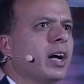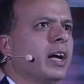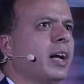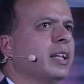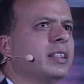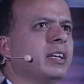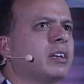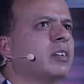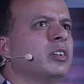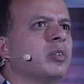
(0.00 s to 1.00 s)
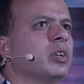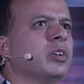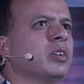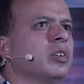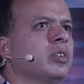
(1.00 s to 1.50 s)
I think,
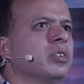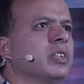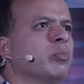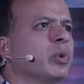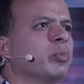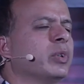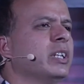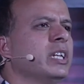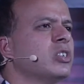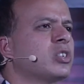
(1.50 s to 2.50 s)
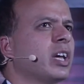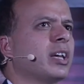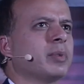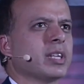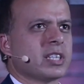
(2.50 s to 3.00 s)
when
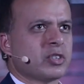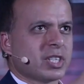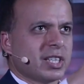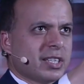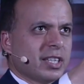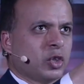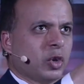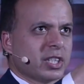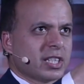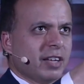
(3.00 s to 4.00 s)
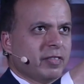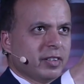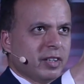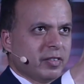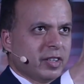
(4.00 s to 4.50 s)
Nietzsche, it's interesting, he said God is love
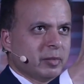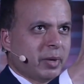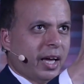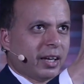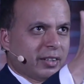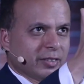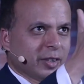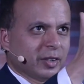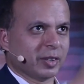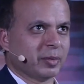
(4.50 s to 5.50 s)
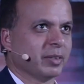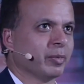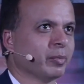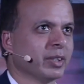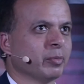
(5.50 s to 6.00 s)
over at the back.
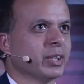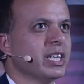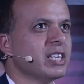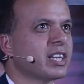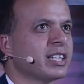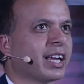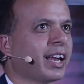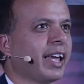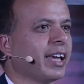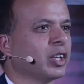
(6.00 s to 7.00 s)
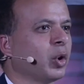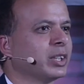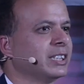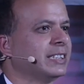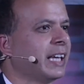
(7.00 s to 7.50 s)
When Nietzsche declared
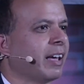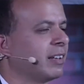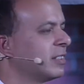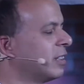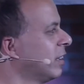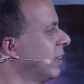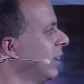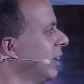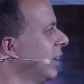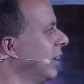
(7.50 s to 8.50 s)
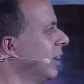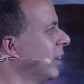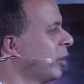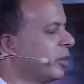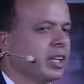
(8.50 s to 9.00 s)
God is dead,
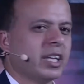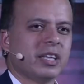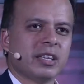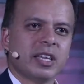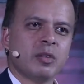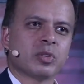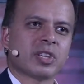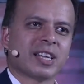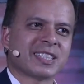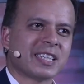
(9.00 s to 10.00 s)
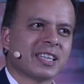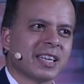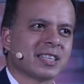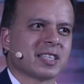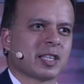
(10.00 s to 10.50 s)
he was
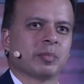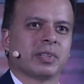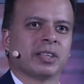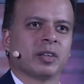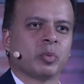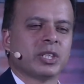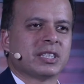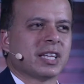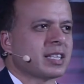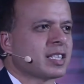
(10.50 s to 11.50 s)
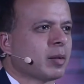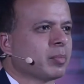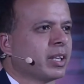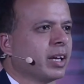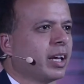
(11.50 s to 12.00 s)
articulating something, that we'd done
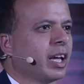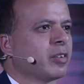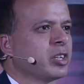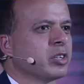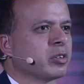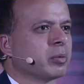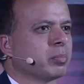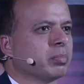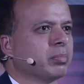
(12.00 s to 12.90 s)
something here in Europe.